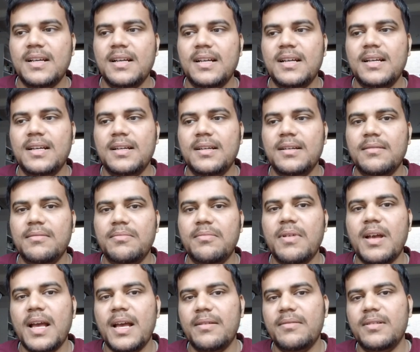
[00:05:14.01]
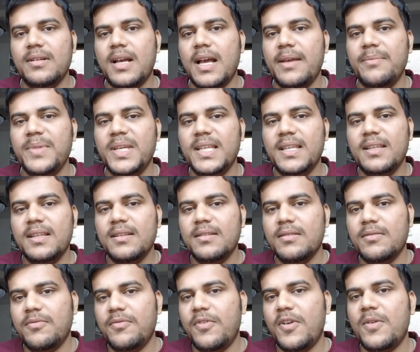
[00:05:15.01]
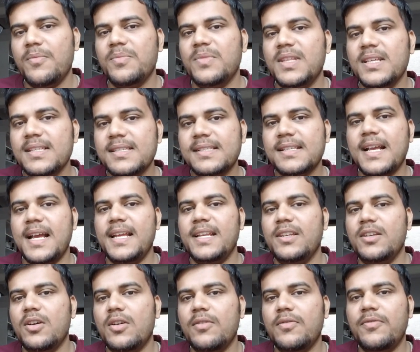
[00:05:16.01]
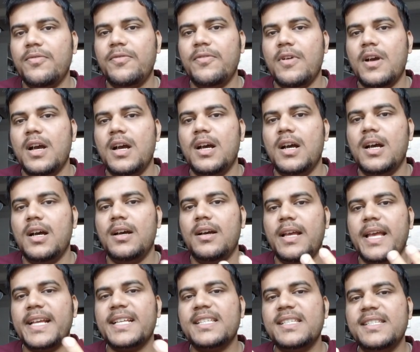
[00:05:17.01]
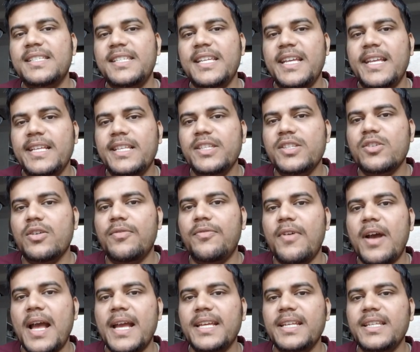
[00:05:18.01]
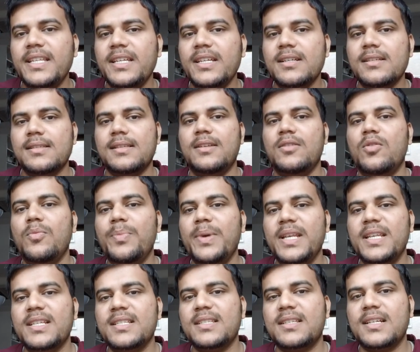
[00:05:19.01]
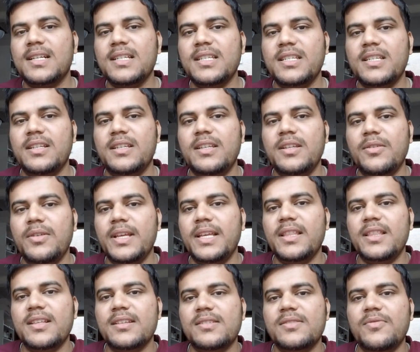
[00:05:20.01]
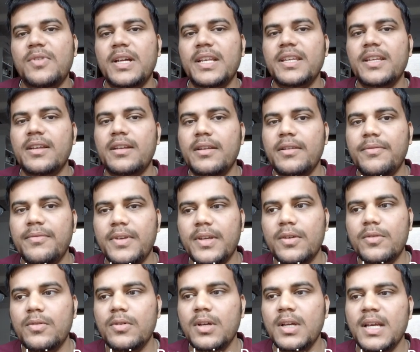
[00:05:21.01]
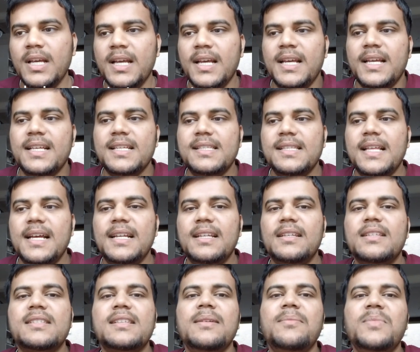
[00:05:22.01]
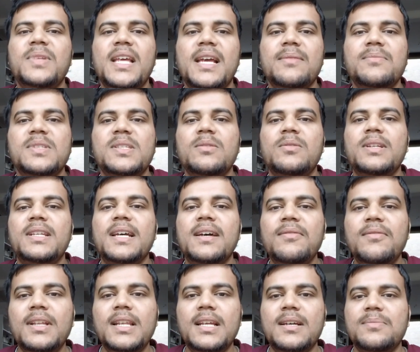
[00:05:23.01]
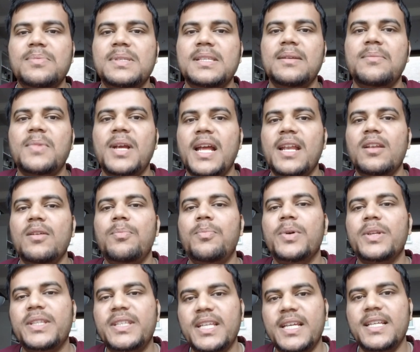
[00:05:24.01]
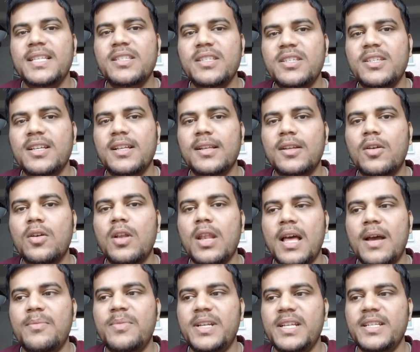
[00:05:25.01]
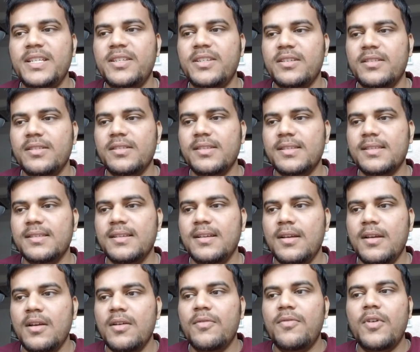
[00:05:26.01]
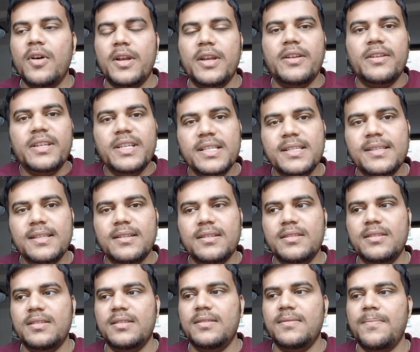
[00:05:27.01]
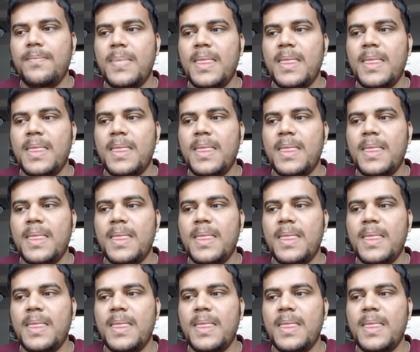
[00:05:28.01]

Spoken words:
from this kind of exchange of ideas and open discussion during this 1 year review, is that sometimes you develop some kind of potential collaborations for a research,